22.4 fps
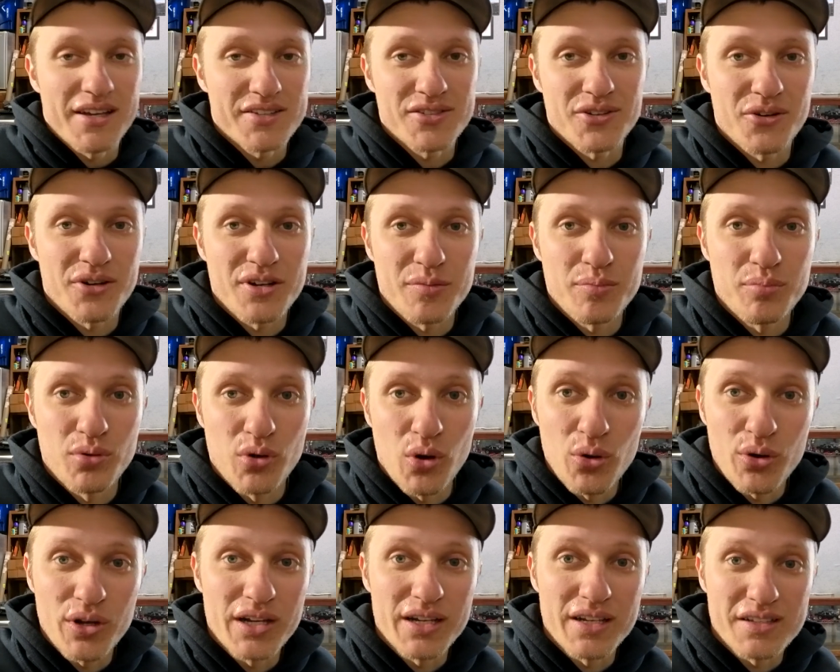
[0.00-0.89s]
has already
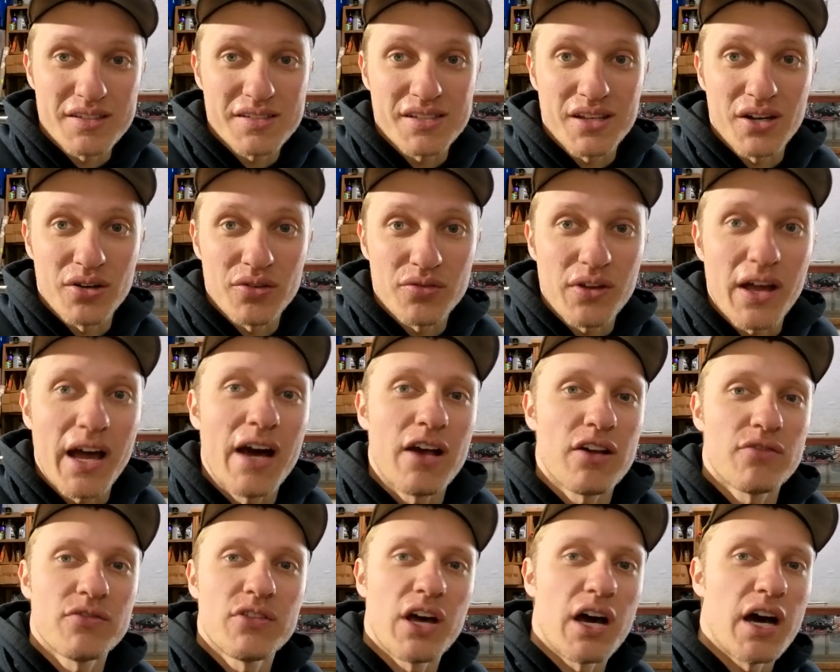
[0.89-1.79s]
broken itself
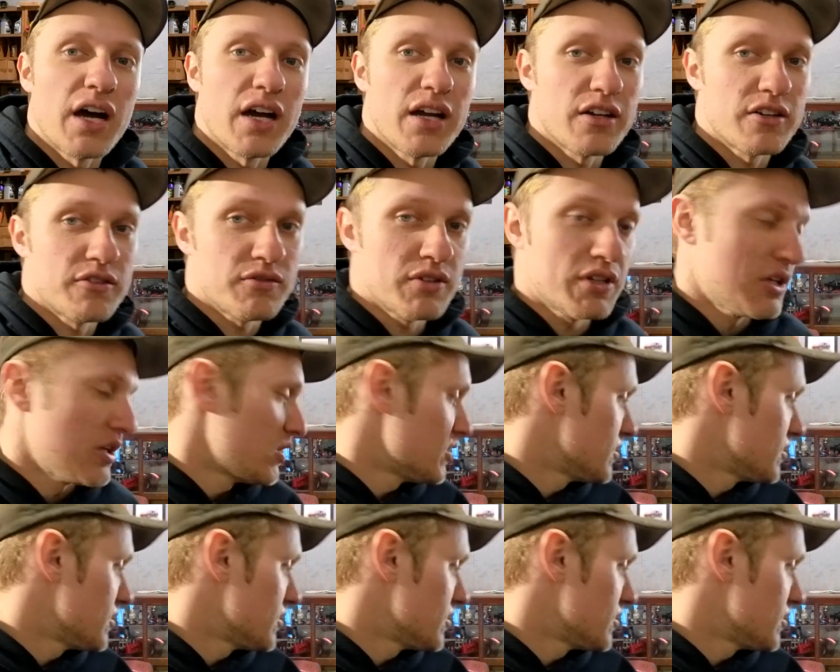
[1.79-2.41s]
out of the iron.